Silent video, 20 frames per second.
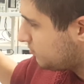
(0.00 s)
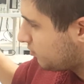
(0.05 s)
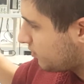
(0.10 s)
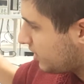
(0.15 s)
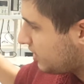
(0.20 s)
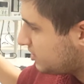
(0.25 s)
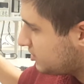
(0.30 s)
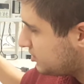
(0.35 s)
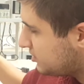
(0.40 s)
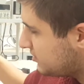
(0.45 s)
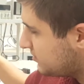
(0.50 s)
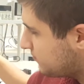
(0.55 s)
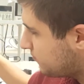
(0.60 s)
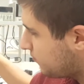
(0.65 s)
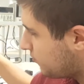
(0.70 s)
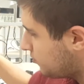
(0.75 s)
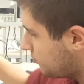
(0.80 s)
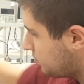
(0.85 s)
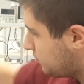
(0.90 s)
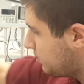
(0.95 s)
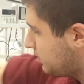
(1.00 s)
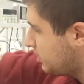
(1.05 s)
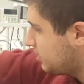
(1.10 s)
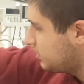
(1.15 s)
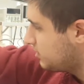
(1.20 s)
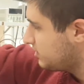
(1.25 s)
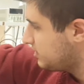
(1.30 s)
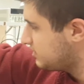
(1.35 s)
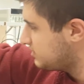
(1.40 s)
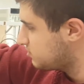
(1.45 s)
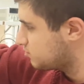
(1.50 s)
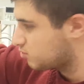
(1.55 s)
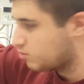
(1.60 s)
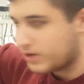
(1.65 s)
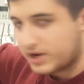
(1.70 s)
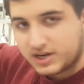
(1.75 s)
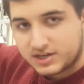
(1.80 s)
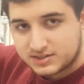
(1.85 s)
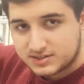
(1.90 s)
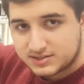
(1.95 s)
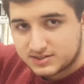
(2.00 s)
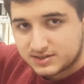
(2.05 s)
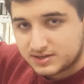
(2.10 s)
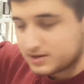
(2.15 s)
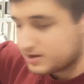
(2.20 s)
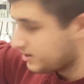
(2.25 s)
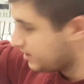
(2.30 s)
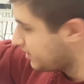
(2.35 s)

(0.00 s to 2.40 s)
locations for these squares,